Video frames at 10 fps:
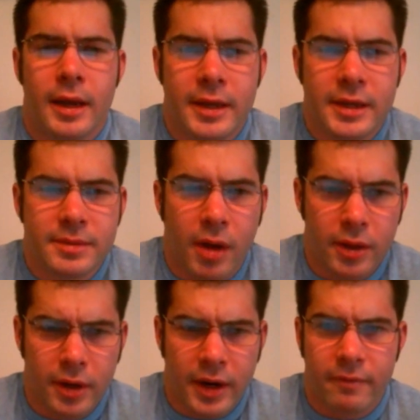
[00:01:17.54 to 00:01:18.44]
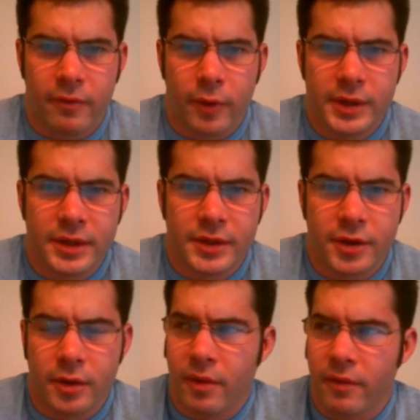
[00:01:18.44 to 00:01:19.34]
his mother had voiced
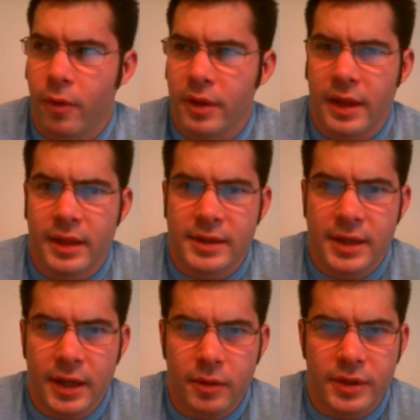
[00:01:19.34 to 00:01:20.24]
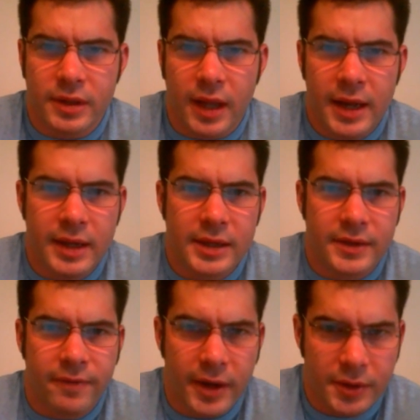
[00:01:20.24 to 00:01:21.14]
concern before that this kid was lighting
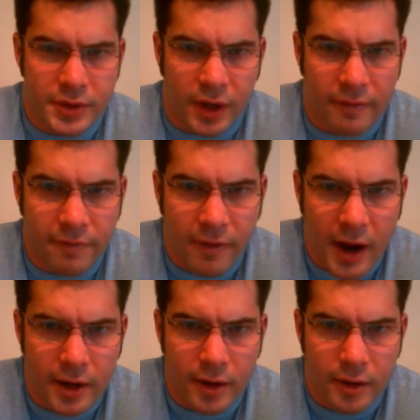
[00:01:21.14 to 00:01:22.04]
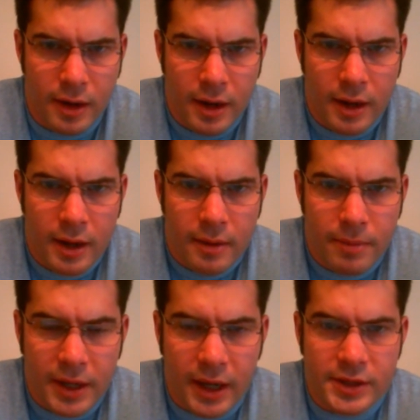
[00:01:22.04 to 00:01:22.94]
his fingers on fire
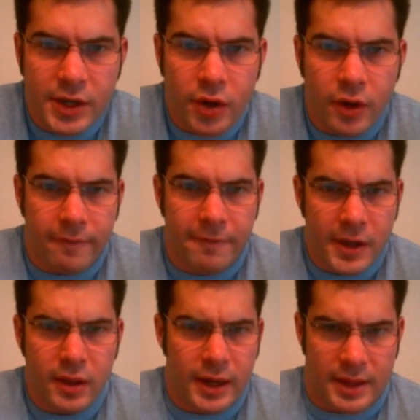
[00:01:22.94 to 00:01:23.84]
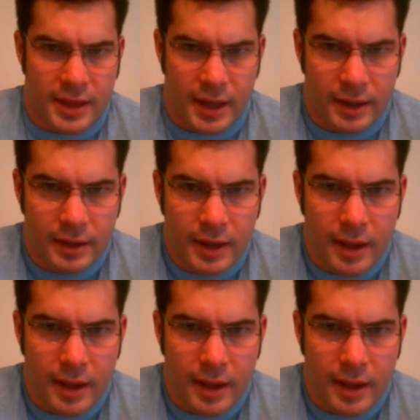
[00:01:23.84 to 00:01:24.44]
because he couldn't feel anything.